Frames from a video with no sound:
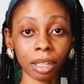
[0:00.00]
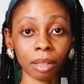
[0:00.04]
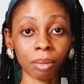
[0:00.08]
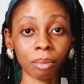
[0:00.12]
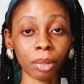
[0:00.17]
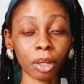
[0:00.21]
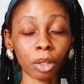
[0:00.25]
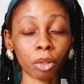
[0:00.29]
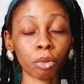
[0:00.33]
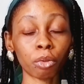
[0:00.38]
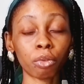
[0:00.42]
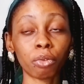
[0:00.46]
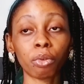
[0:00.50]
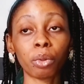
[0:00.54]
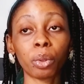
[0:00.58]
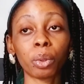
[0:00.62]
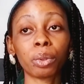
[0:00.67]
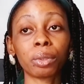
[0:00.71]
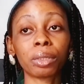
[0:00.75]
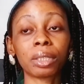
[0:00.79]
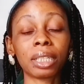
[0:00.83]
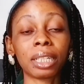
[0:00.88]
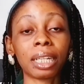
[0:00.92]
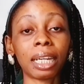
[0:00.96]

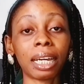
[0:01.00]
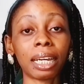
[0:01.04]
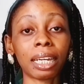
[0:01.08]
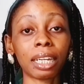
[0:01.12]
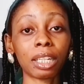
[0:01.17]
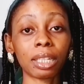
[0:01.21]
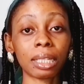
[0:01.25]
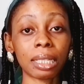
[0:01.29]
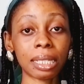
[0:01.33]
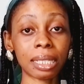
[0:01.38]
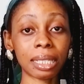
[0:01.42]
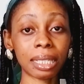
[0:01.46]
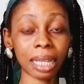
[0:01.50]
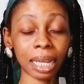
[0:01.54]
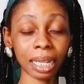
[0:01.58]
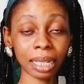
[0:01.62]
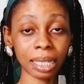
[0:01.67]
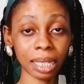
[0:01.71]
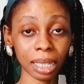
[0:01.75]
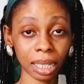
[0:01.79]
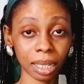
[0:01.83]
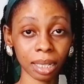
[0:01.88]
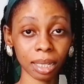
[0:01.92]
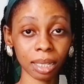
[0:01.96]
microphone, like
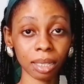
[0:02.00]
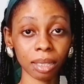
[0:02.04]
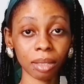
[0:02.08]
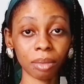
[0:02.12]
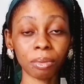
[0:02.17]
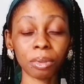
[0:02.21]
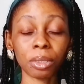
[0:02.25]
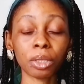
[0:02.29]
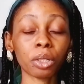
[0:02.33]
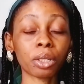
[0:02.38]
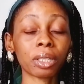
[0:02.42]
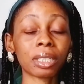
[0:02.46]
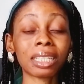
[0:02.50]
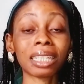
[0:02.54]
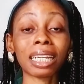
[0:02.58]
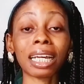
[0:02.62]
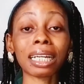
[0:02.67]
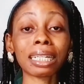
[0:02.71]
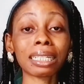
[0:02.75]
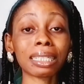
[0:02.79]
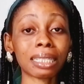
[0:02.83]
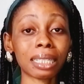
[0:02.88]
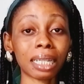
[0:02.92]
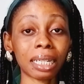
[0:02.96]
settings. In short,
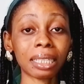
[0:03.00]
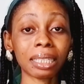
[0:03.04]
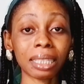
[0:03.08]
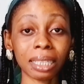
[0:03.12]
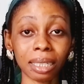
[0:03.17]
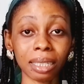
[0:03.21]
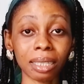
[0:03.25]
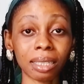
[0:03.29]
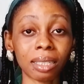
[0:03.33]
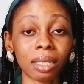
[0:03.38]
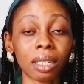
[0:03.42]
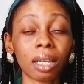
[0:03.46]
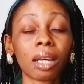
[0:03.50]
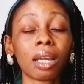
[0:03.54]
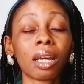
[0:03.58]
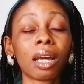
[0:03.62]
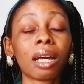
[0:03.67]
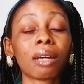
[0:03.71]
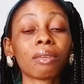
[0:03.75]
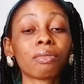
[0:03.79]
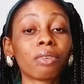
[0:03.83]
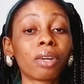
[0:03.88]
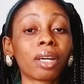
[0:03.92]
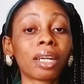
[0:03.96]
like settings.
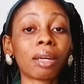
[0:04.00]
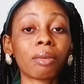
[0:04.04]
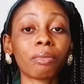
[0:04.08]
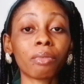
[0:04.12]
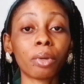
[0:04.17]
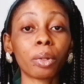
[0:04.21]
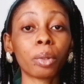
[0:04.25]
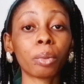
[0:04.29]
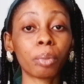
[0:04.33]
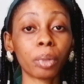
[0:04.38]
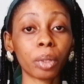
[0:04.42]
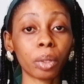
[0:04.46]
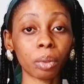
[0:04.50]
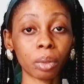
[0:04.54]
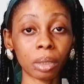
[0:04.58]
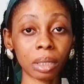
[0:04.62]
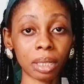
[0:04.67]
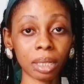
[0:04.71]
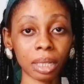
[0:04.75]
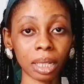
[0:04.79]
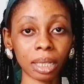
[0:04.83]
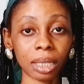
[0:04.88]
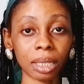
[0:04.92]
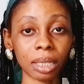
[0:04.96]
In fact, I'm very big on
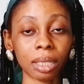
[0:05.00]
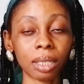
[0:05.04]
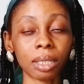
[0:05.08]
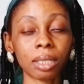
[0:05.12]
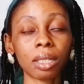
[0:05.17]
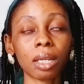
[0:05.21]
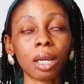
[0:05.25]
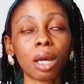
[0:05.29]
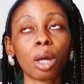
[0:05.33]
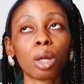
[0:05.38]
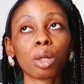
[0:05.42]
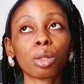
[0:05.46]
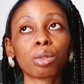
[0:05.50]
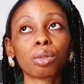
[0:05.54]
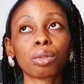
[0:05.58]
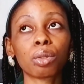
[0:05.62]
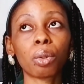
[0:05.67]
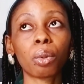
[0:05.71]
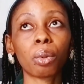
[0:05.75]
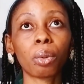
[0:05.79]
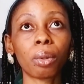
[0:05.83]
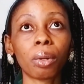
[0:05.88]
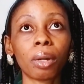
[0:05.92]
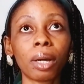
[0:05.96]
settings.
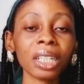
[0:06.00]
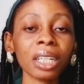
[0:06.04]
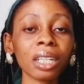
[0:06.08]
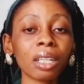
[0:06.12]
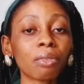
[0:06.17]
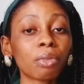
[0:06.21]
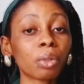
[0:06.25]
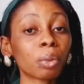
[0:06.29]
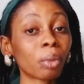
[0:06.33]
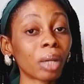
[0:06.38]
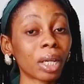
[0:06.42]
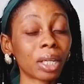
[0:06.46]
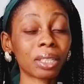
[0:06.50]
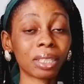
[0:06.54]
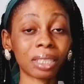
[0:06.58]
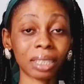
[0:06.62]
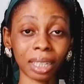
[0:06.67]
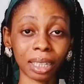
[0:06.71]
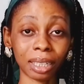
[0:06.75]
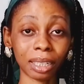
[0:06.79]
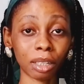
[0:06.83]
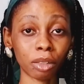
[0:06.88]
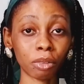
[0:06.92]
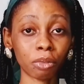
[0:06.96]
So even while using
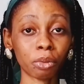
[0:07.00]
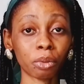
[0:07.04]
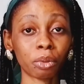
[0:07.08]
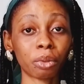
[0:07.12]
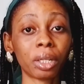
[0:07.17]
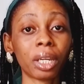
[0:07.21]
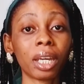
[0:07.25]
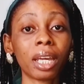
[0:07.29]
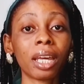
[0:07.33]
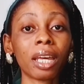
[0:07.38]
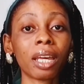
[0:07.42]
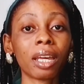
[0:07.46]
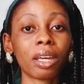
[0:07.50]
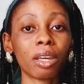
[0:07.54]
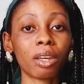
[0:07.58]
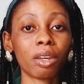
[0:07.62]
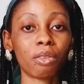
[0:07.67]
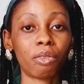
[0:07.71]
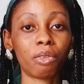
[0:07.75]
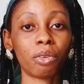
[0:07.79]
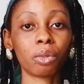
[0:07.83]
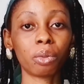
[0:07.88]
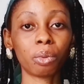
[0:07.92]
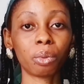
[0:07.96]
an iPhone,
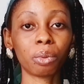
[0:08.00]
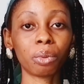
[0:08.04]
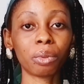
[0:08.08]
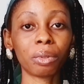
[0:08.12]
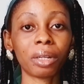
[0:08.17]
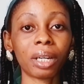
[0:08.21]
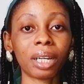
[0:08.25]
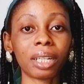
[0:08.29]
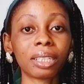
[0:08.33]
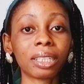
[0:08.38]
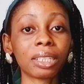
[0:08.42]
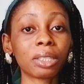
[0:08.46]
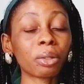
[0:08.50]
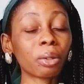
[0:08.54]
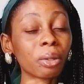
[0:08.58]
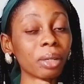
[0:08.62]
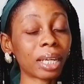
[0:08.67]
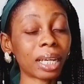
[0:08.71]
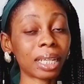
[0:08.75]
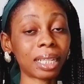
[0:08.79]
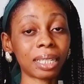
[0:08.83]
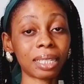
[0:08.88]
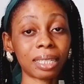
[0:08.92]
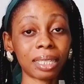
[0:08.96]
if you did not
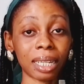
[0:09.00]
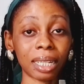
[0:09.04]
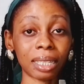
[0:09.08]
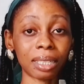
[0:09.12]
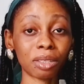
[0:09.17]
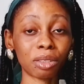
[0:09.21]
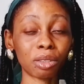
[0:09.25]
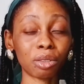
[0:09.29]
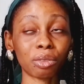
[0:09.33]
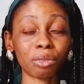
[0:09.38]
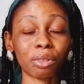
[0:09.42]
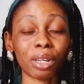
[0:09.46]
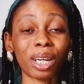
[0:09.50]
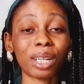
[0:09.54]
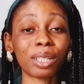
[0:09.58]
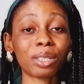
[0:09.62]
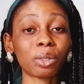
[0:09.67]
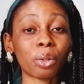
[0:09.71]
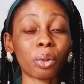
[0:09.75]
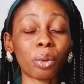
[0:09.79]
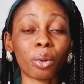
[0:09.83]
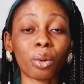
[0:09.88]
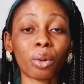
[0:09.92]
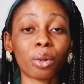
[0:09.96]
get the settings right,
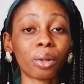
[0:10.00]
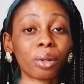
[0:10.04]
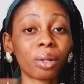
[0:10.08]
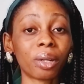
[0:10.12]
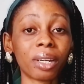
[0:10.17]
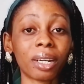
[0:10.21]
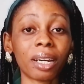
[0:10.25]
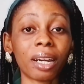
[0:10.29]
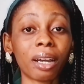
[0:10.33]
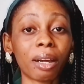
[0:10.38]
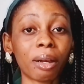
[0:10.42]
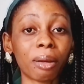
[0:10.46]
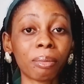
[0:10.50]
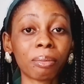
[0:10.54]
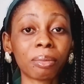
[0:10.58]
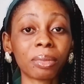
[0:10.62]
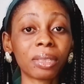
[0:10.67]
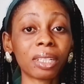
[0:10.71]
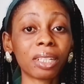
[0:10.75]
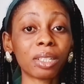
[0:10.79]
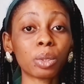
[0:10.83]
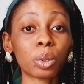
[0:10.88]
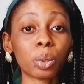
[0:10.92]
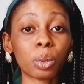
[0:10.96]
or
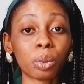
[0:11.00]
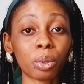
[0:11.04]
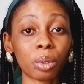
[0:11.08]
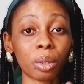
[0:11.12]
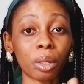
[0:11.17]
these